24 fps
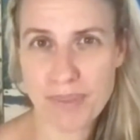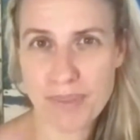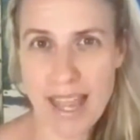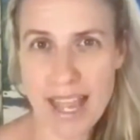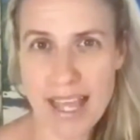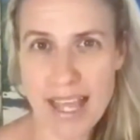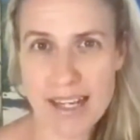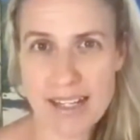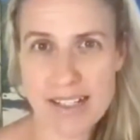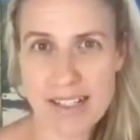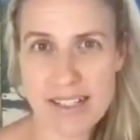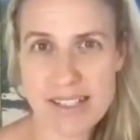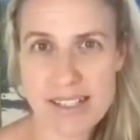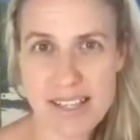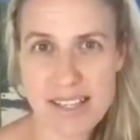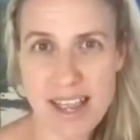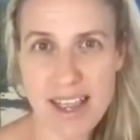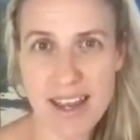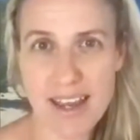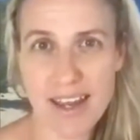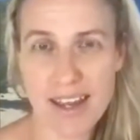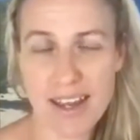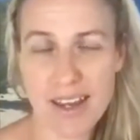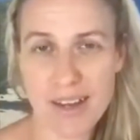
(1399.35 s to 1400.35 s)
and
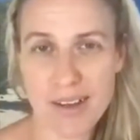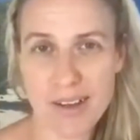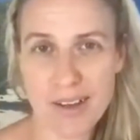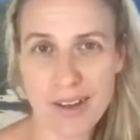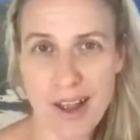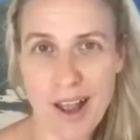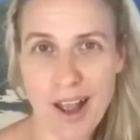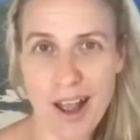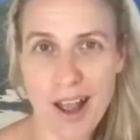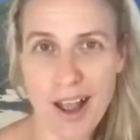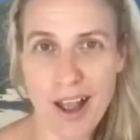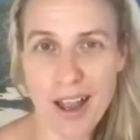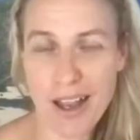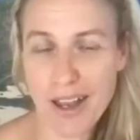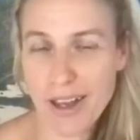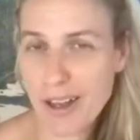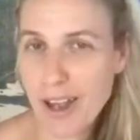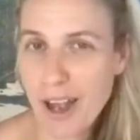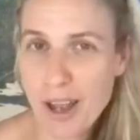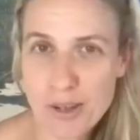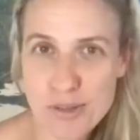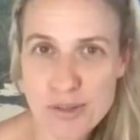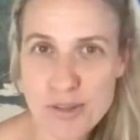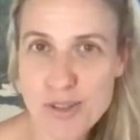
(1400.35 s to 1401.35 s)
say,
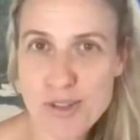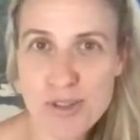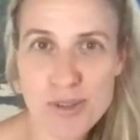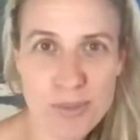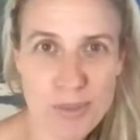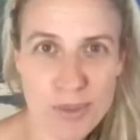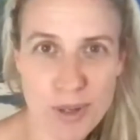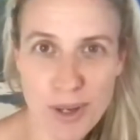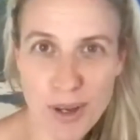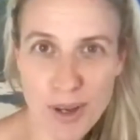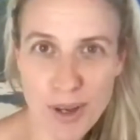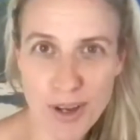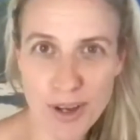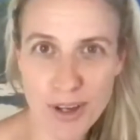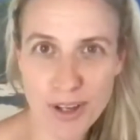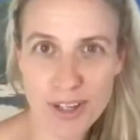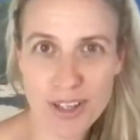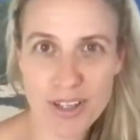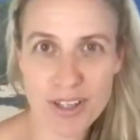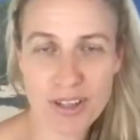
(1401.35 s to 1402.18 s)
I'll do the work,